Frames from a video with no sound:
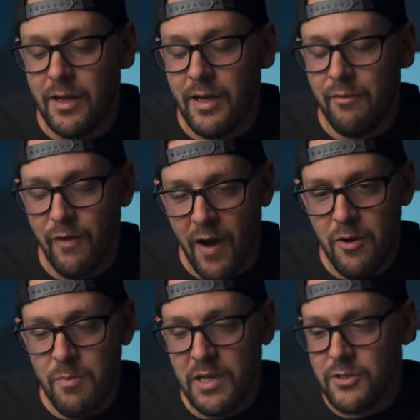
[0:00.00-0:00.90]

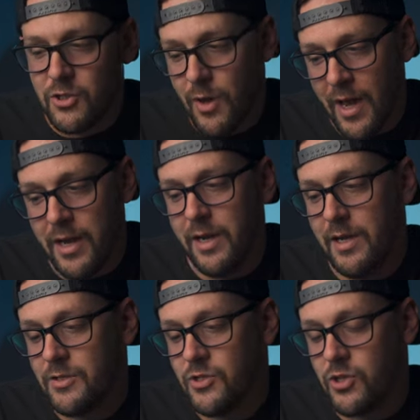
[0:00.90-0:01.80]
environment to edit
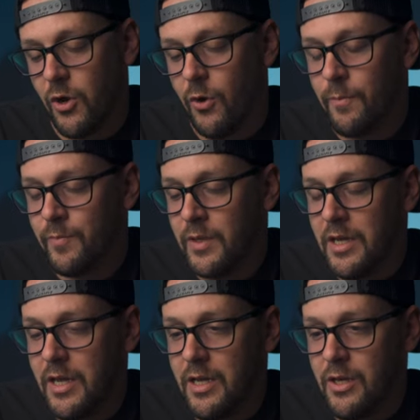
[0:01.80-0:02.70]
in. So
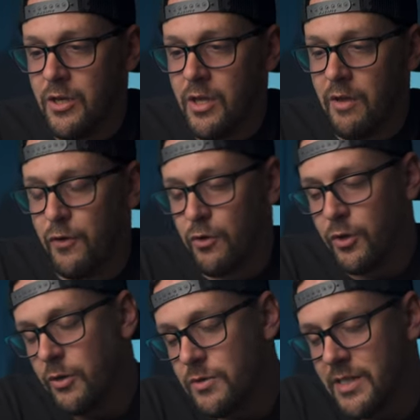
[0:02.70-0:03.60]
if you're
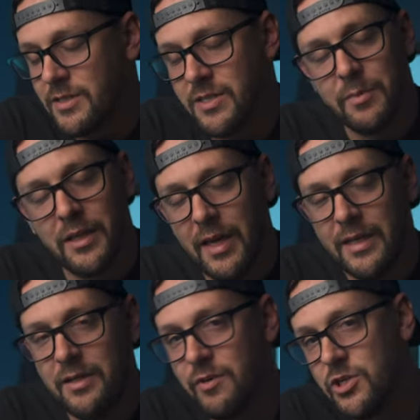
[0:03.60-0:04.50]
using something
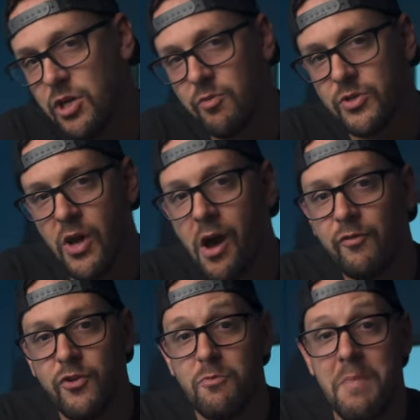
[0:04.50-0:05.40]
like DaVinci
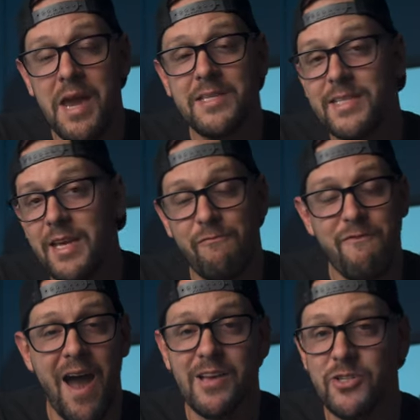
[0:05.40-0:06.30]
Resolve, you may see
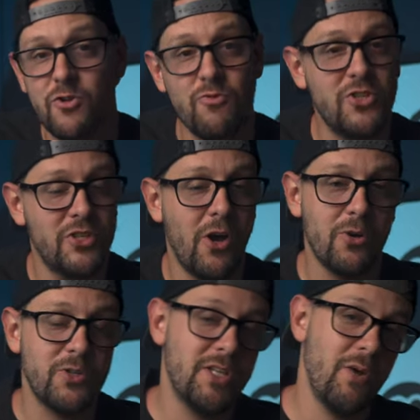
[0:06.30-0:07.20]
faster
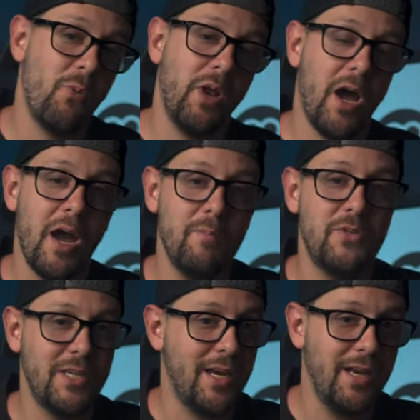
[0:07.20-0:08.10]
results than what I'm
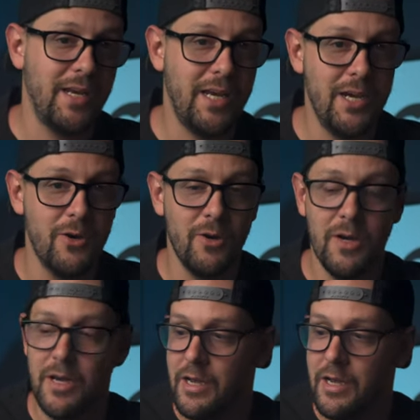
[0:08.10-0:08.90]
seeing here.